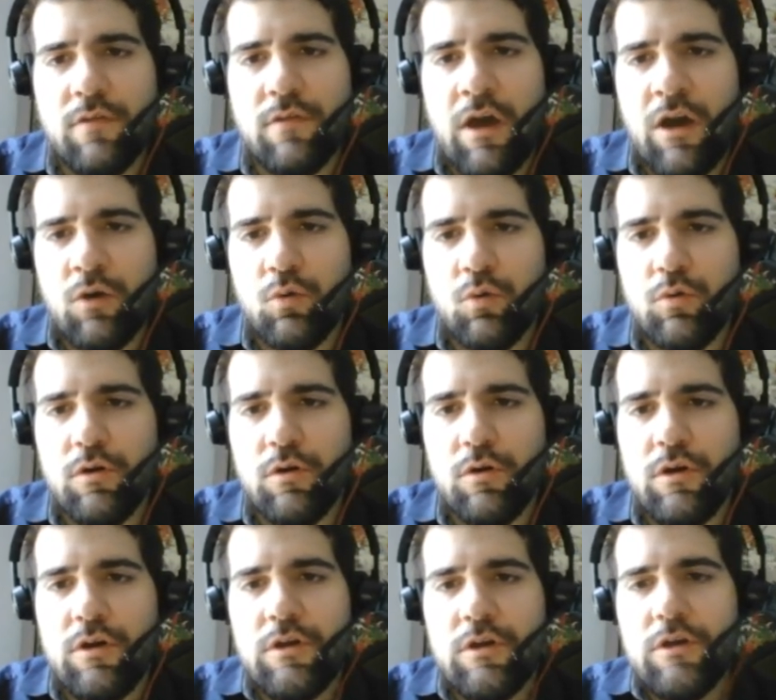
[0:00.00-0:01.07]
now
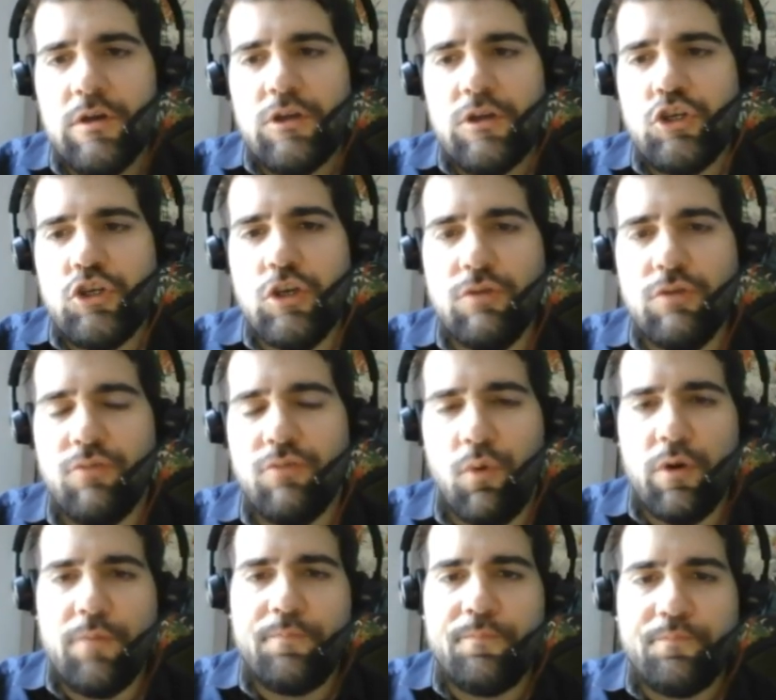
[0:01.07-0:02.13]
g4.